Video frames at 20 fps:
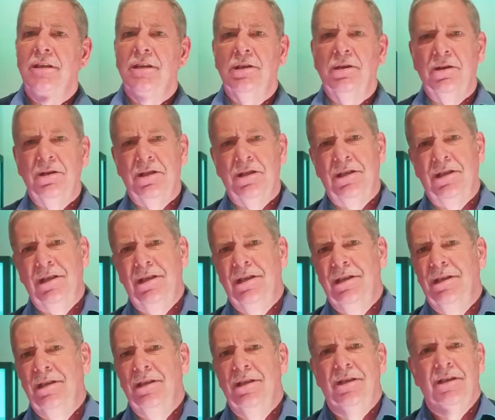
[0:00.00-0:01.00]

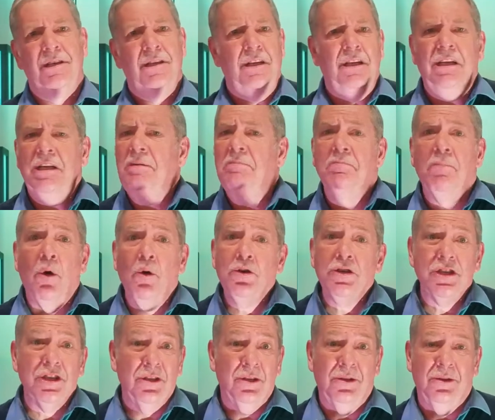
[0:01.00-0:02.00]
gushy,
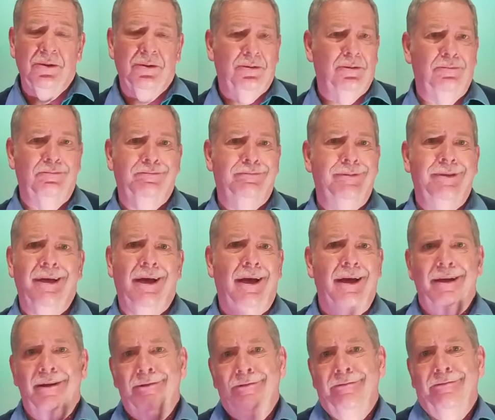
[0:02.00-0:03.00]
emotional
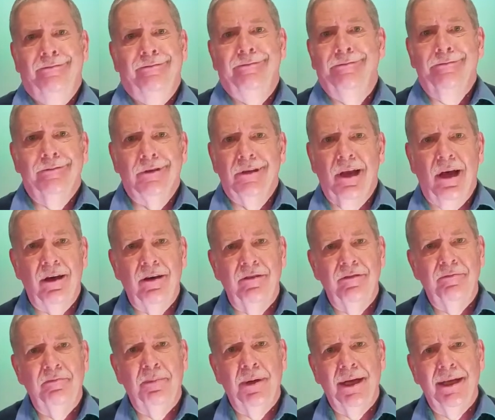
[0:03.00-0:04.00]
kind of
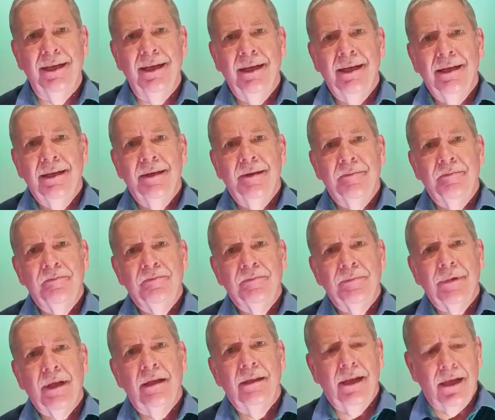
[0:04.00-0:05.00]
love, but
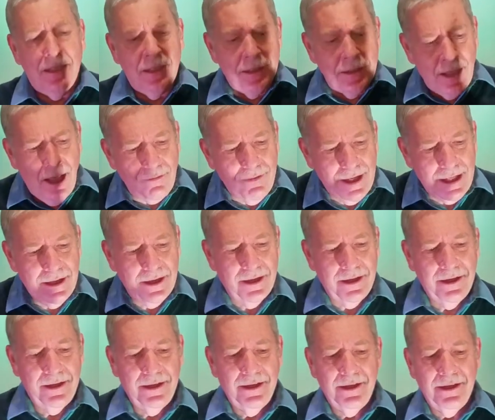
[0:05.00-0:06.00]
loving
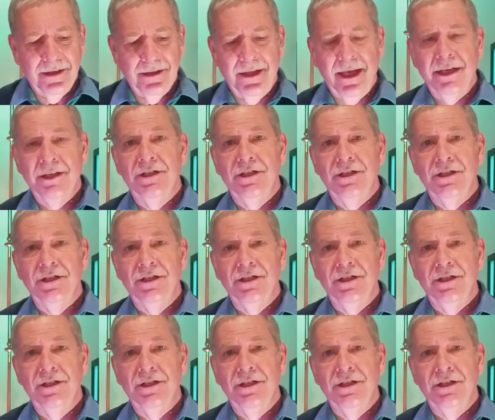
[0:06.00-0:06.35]
like